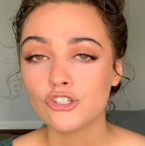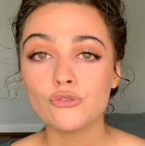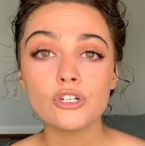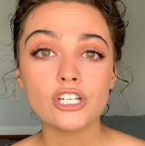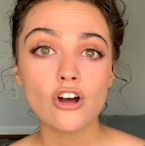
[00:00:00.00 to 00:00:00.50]

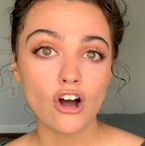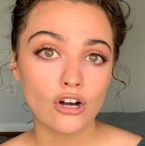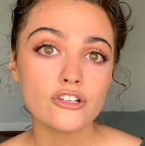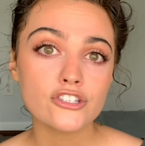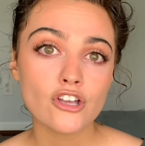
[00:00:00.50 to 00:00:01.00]
You could
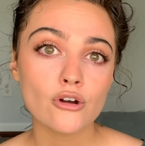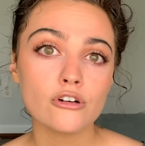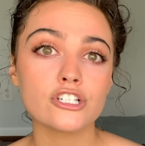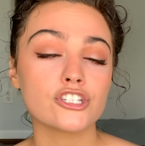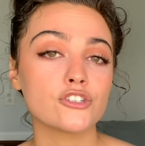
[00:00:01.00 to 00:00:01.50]

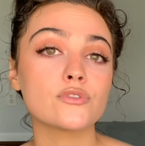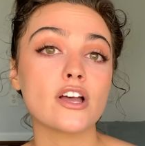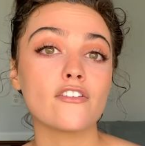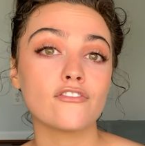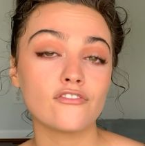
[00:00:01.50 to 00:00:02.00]
also just use
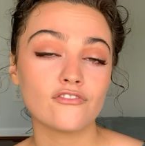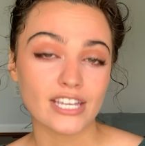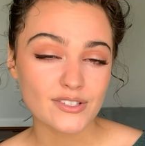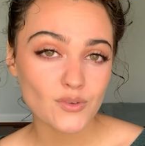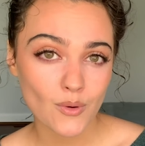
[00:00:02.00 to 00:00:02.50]
a
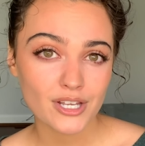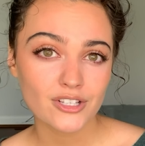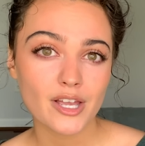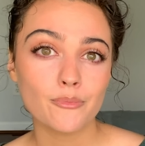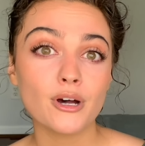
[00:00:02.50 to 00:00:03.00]
face
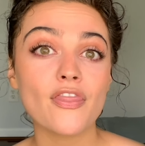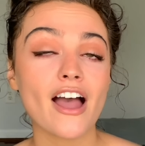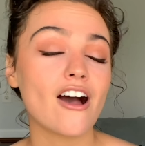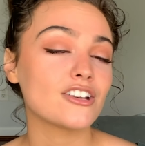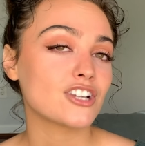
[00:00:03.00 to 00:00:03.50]
oil and put
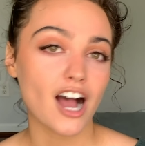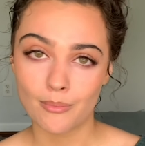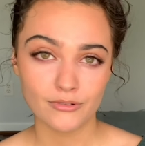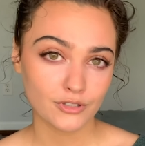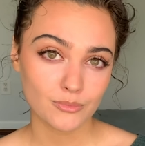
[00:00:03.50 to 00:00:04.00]
that on
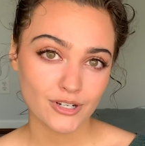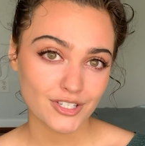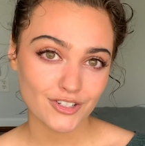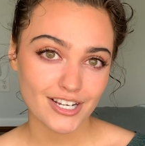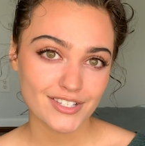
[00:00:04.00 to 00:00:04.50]
top of your
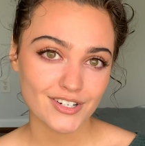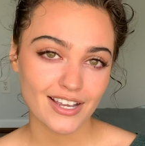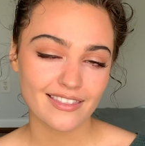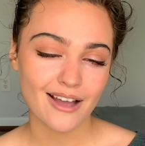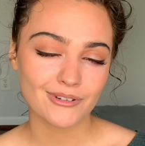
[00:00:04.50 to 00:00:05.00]
moisturizer,
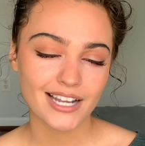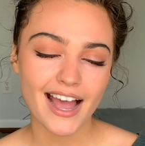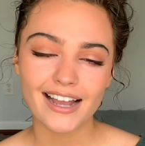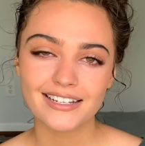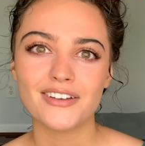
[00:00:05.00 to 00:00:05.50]
and that would
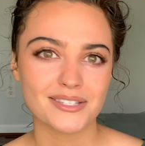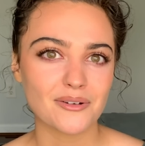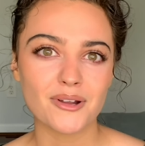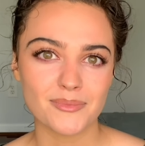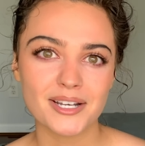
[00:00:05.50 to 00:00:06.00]
act as an
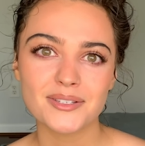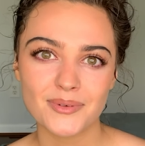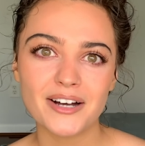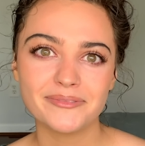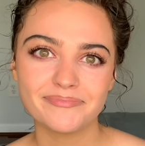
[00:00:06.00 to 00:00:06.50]
ointment as
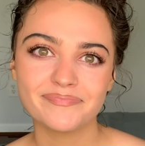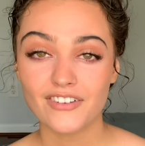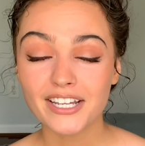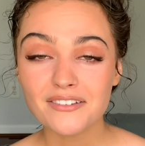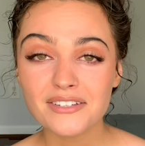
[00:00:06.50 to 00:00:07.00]
well.
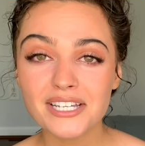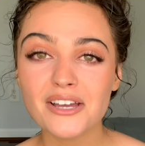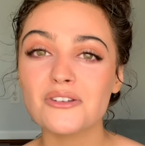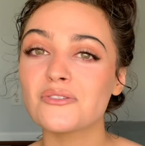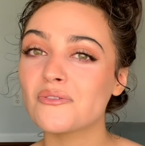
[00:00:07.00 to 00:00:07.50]

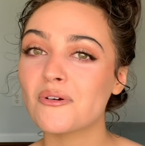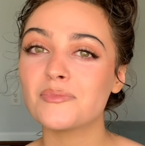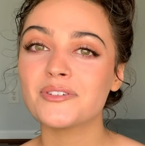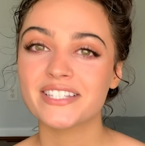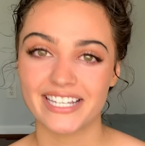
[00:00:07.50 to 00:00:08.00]
Finally,
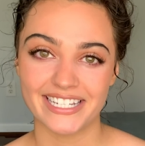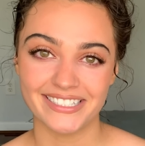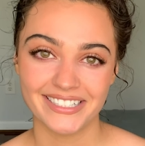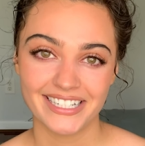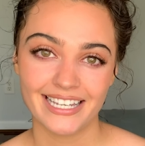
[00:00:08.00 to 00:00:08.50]
normal skin.
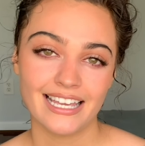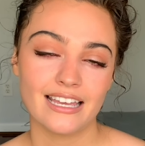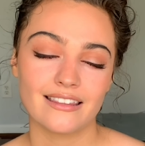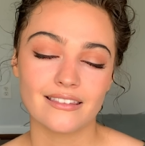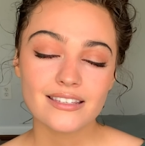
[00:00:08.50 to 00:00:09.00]

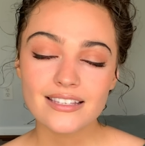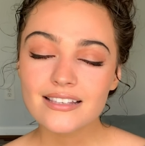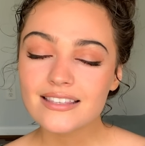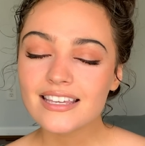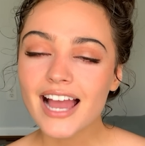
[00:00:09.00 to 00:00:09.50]
This
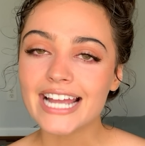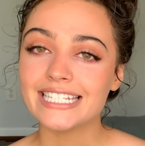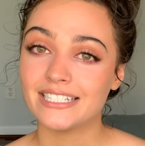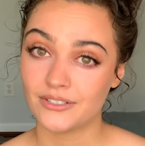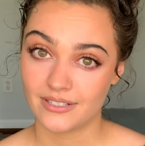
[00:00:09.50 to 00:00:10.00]
is the
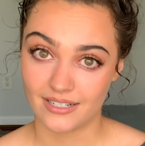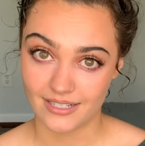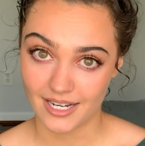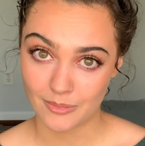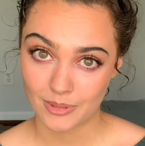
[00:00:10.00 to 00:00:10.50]
ideal skin
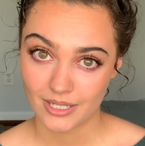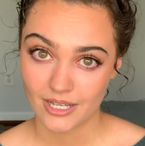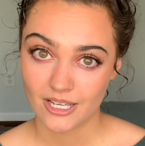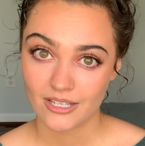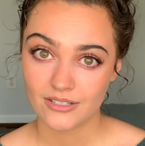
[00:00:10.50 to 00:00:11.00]
type.
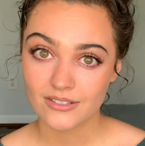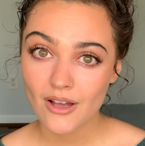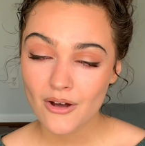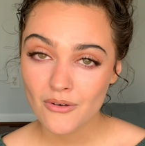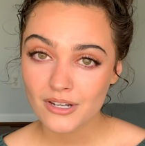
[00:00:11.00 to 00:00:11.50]

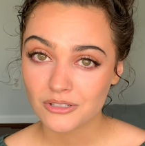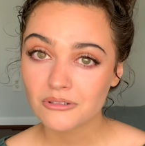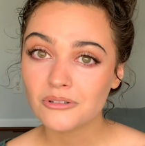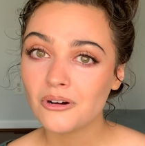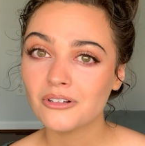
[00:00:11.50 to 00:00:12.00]
So your
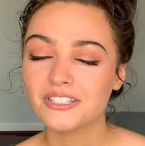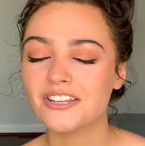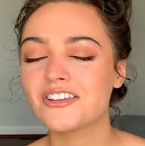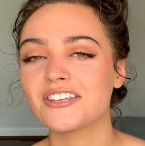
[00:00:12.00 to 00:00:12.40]
goal is to